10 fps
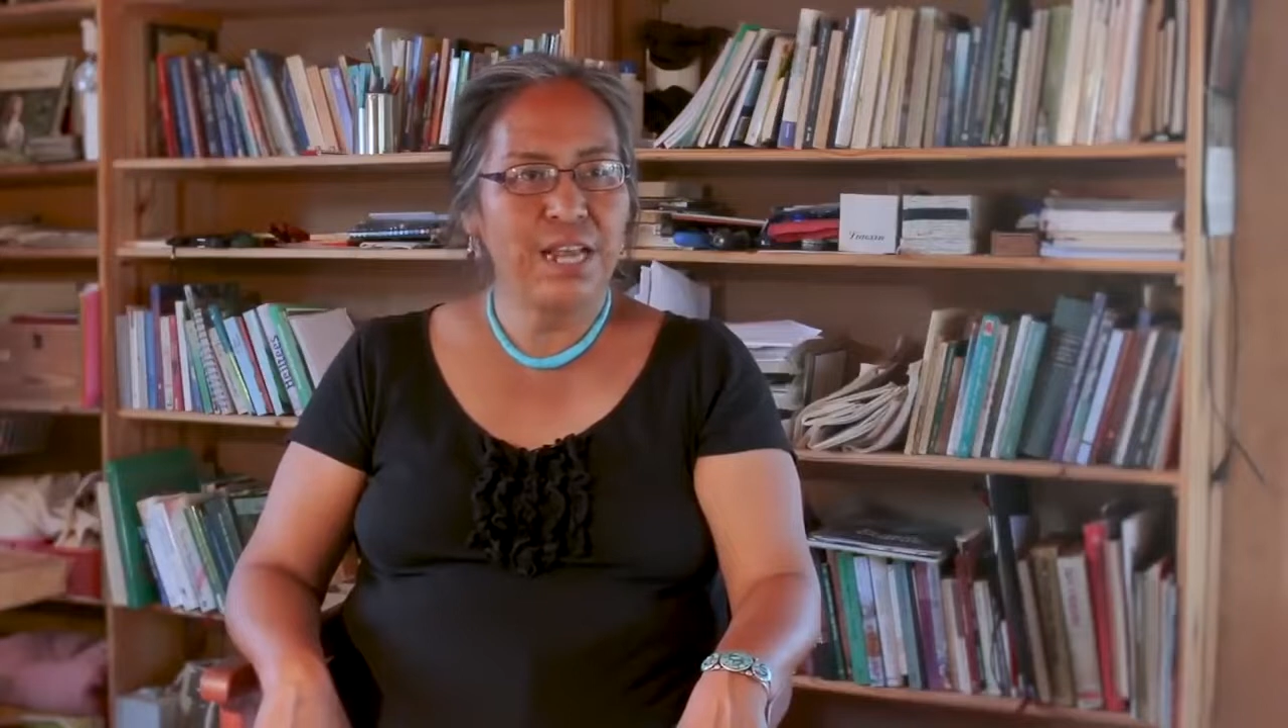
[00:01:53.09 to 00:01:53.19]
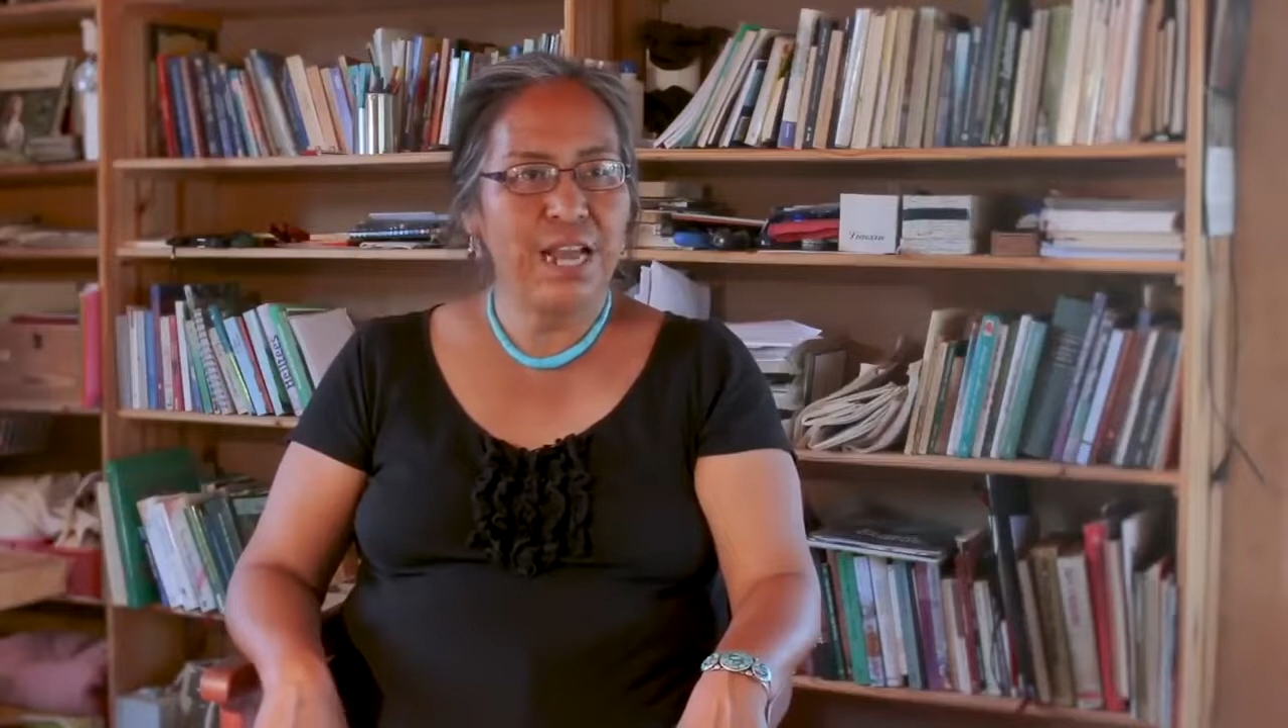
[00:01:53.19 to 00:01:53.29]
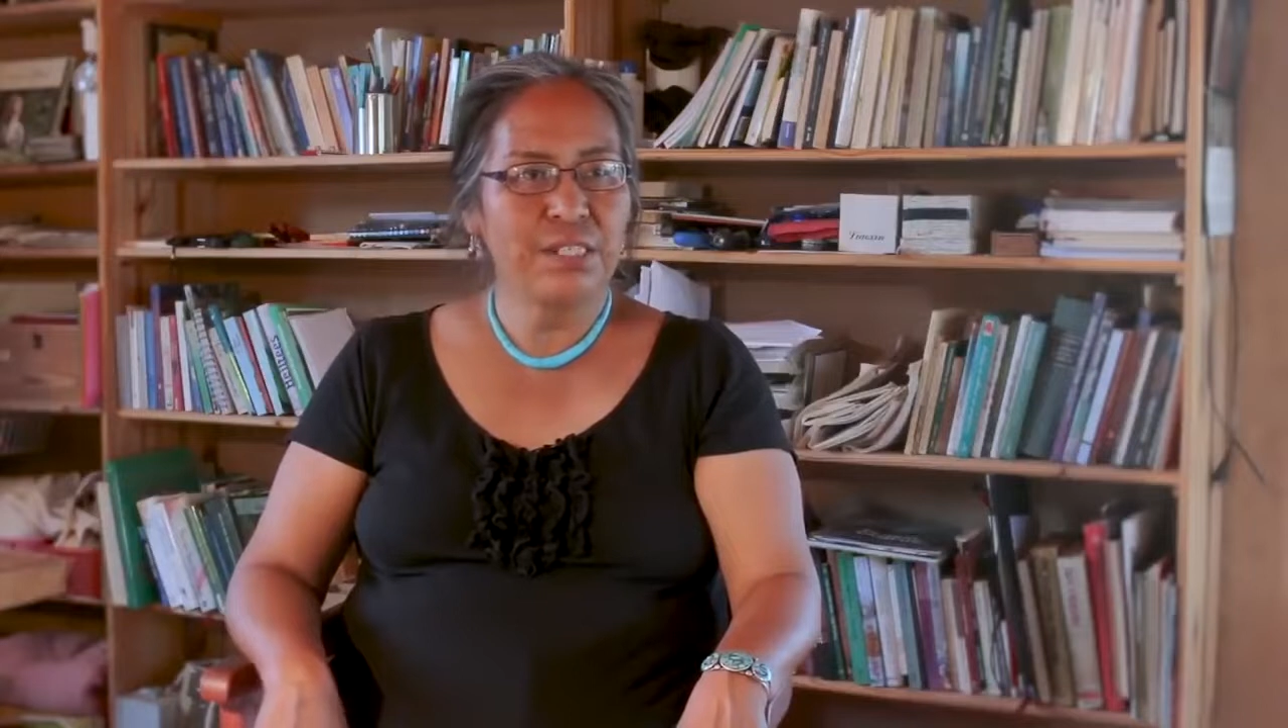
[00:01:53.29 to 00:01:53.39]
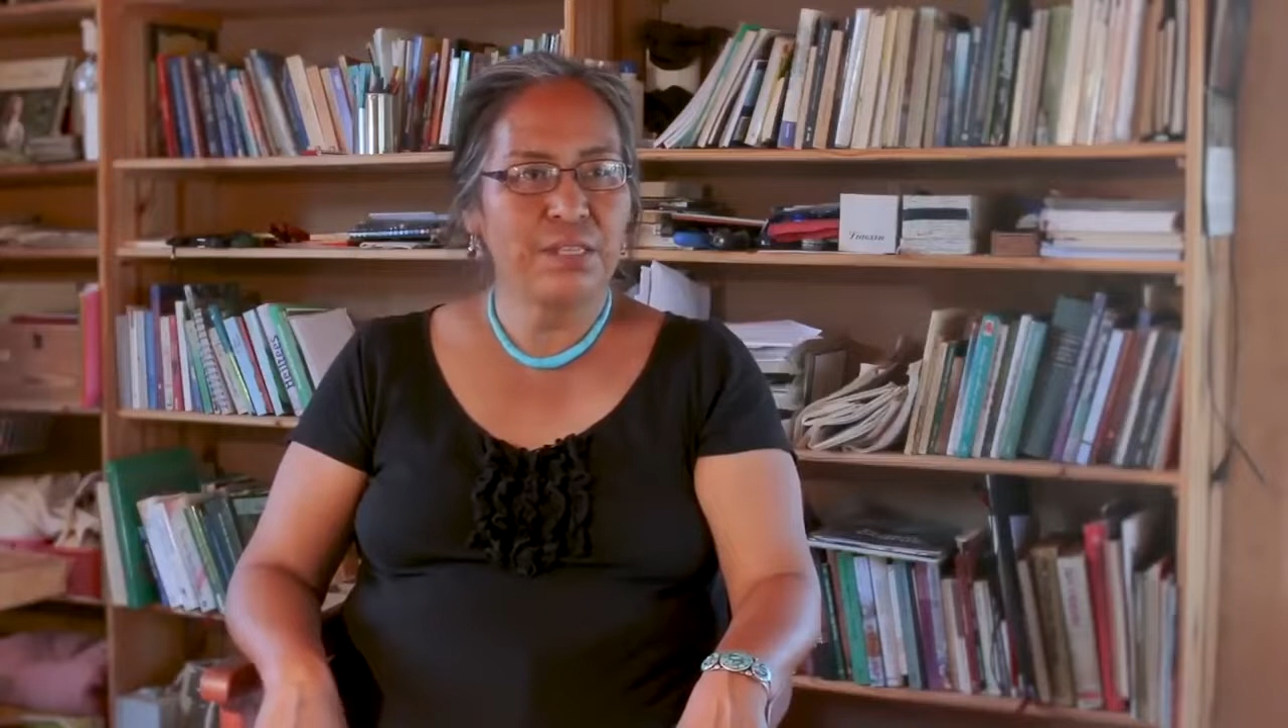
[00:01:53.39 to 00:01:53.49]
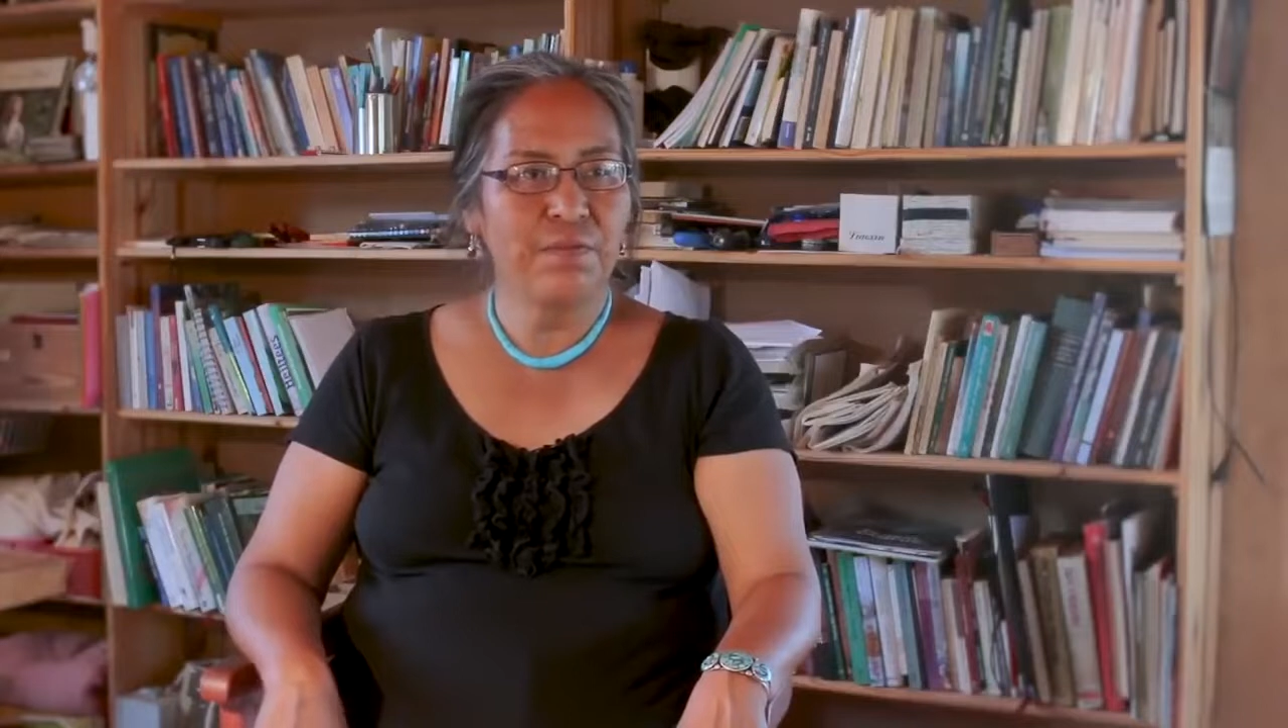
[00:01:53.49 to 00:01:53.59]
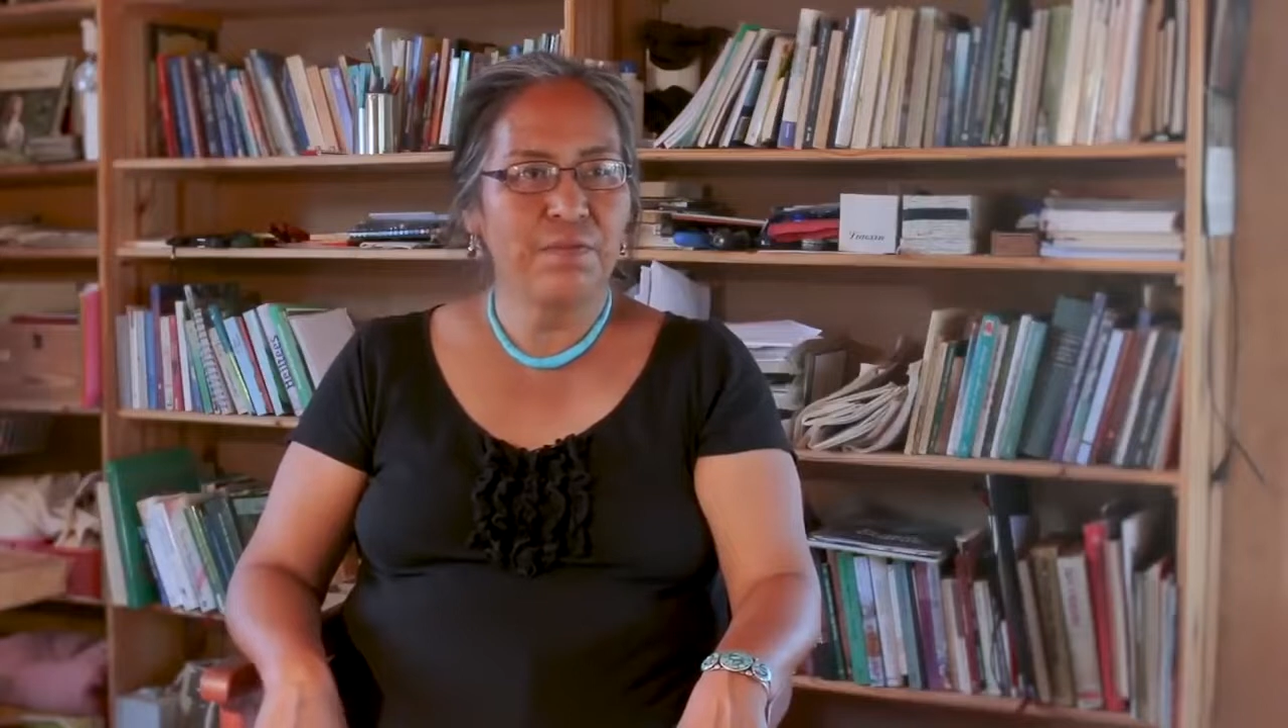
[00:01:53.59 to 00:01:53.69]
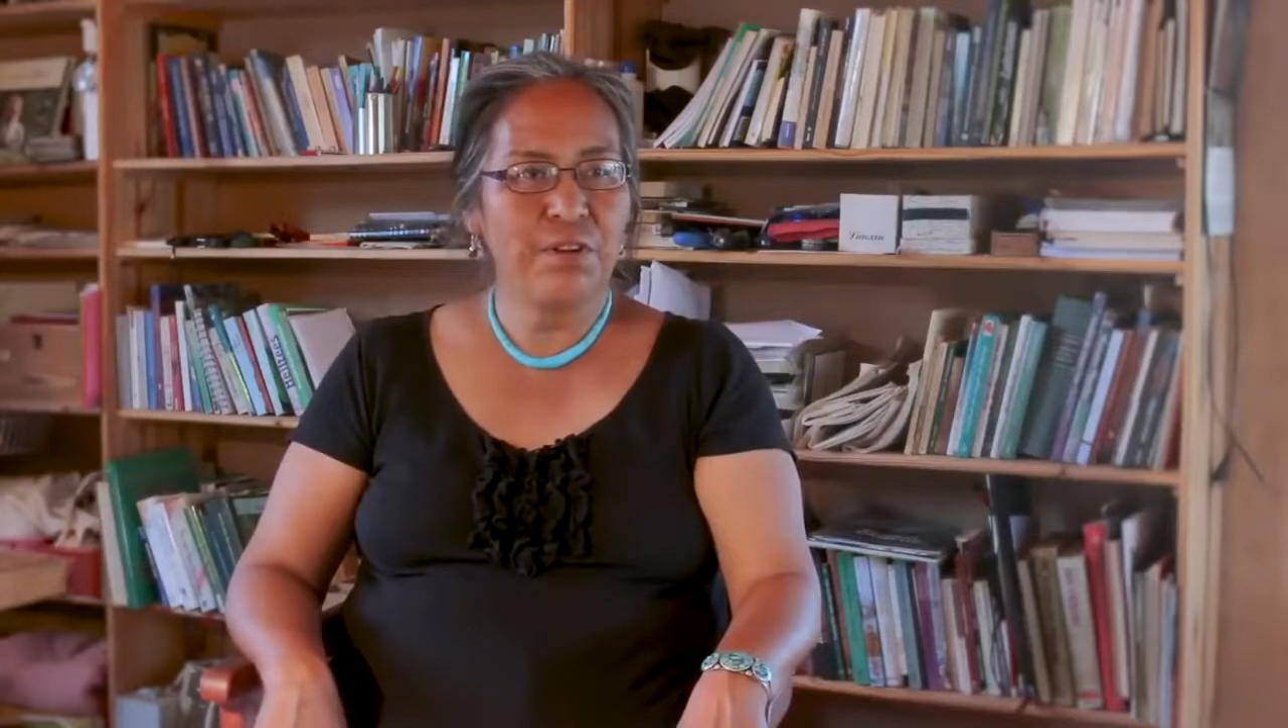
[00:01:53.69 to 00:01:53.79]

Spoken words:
ask for